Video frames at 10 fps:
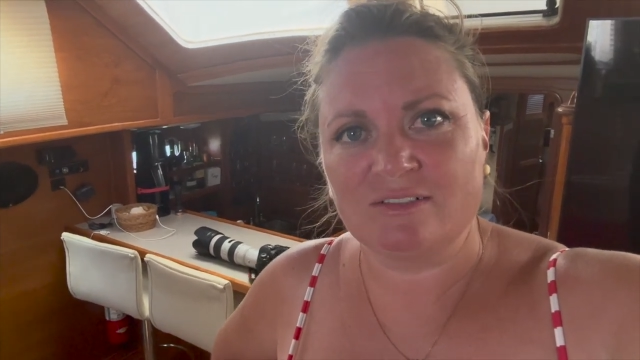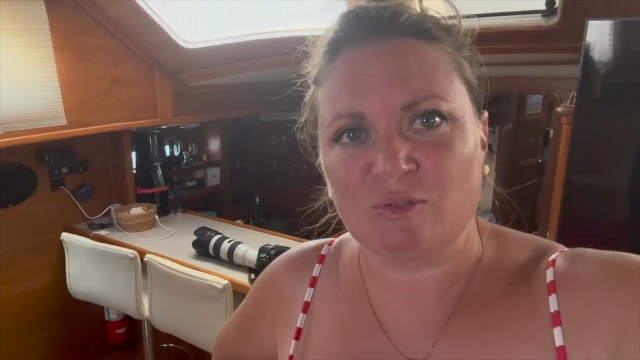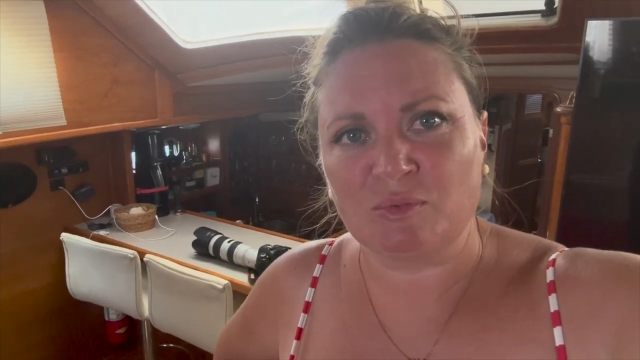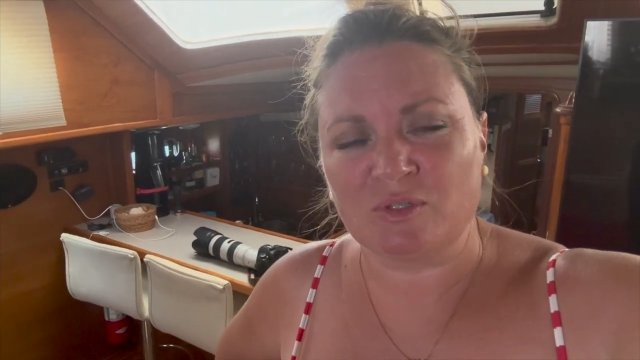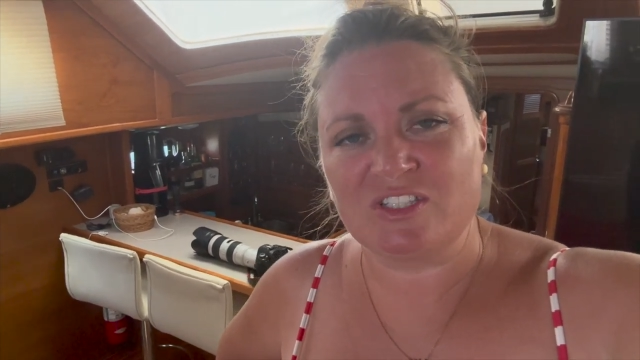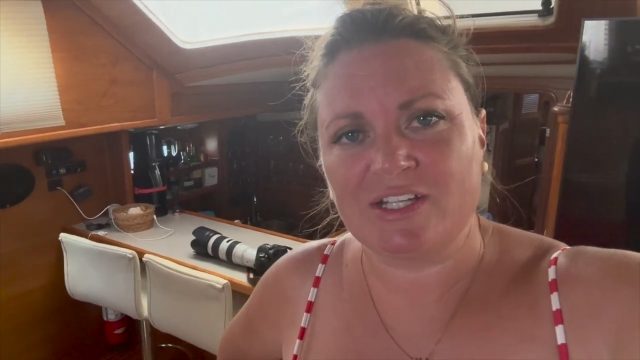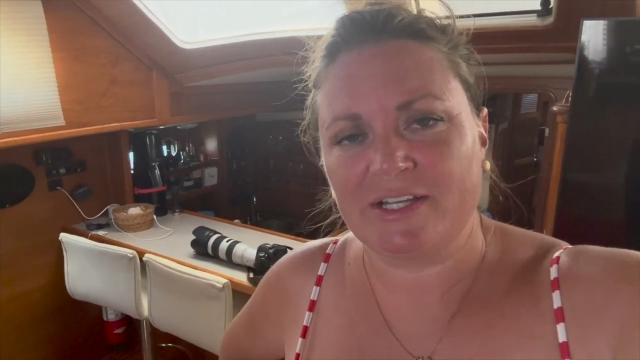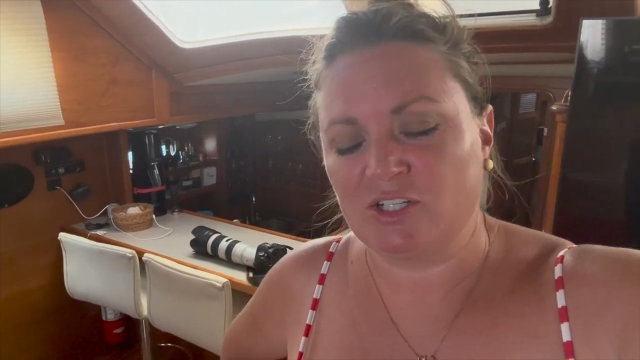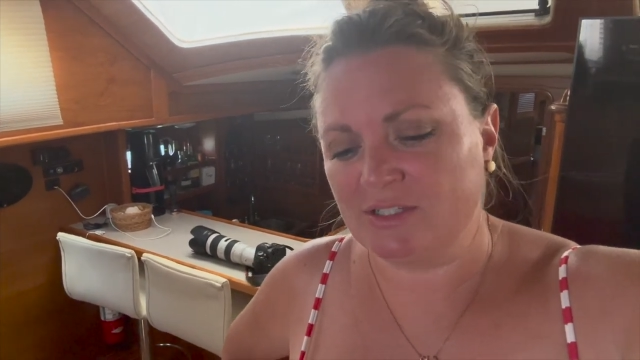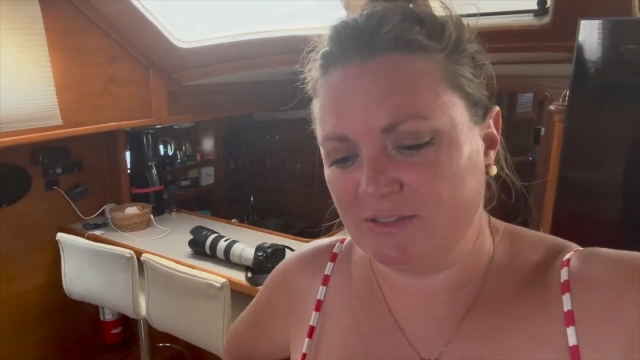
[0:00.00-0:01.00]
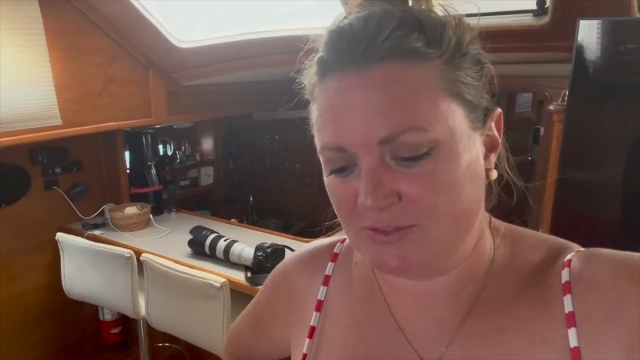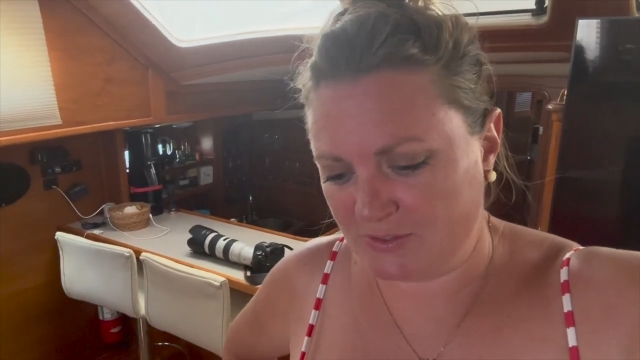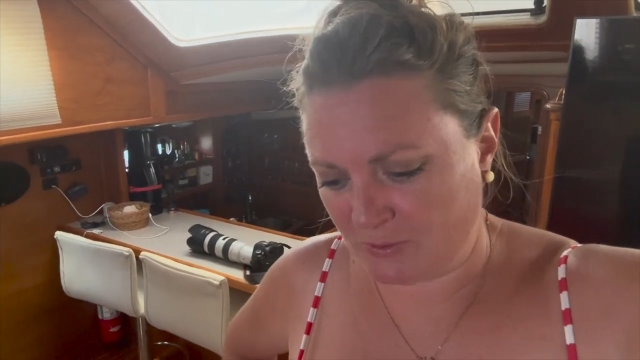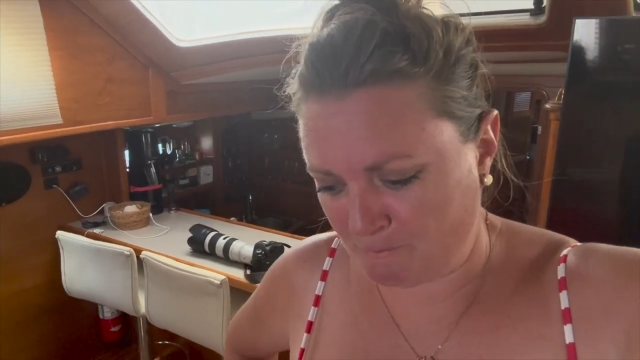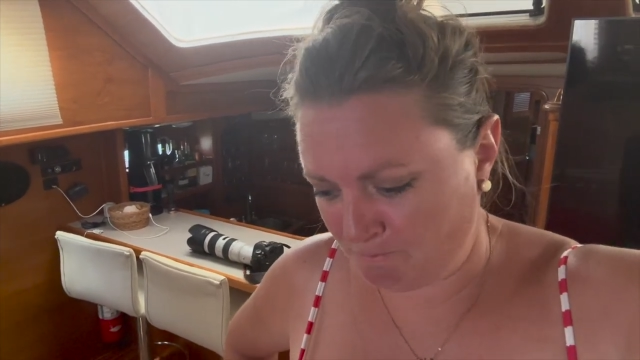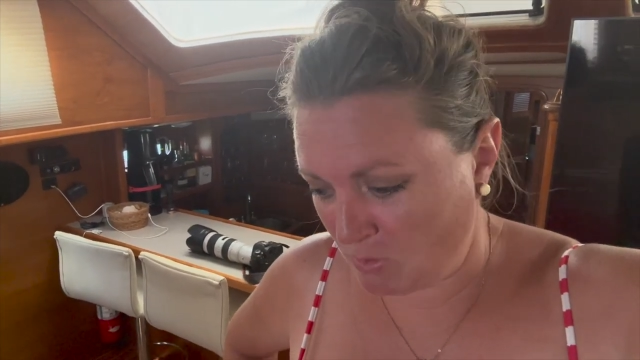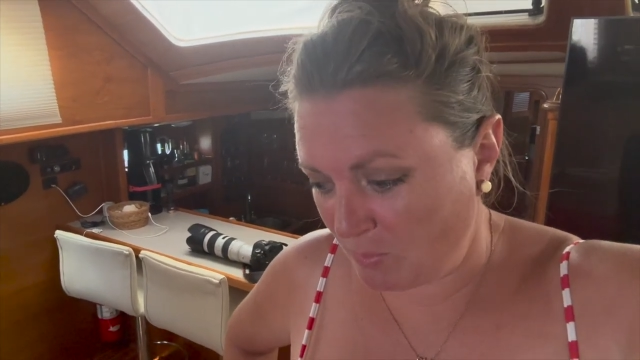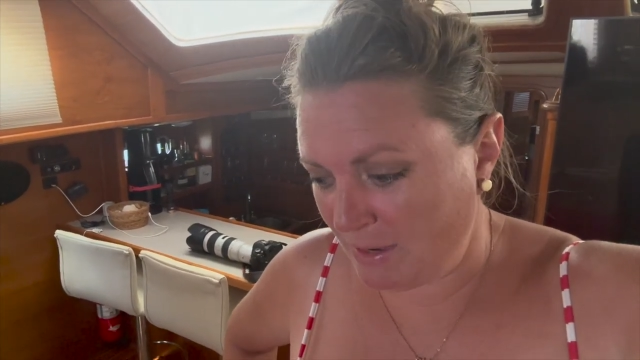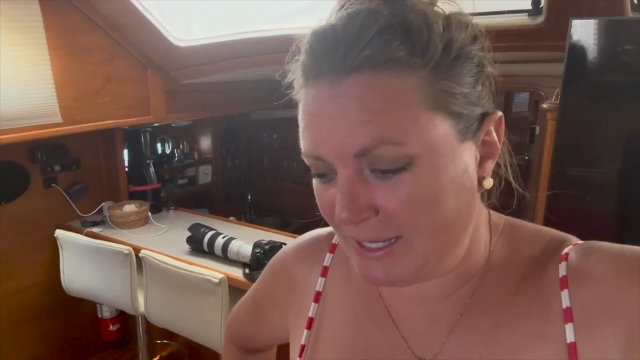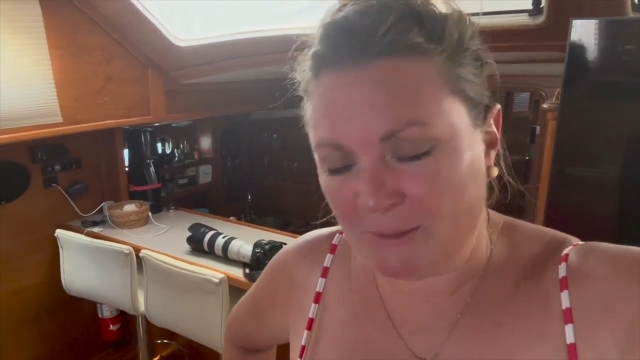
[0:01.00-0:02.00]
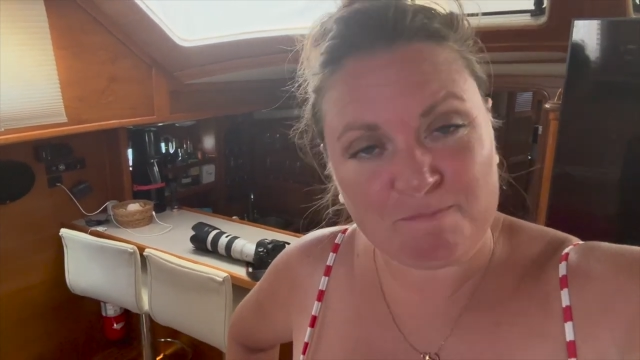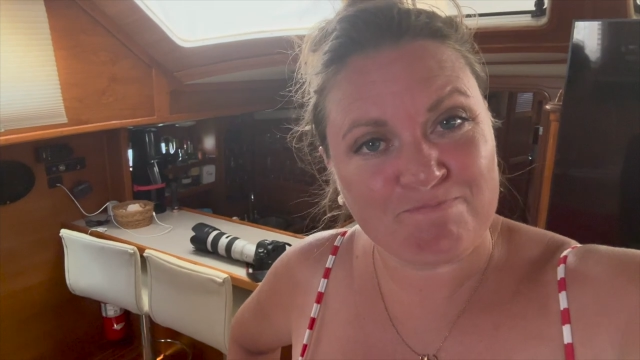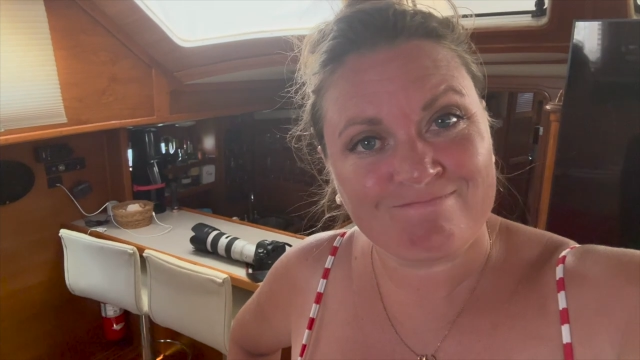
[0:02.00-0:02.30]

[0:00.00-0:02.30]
We're both tired, so, but we made it.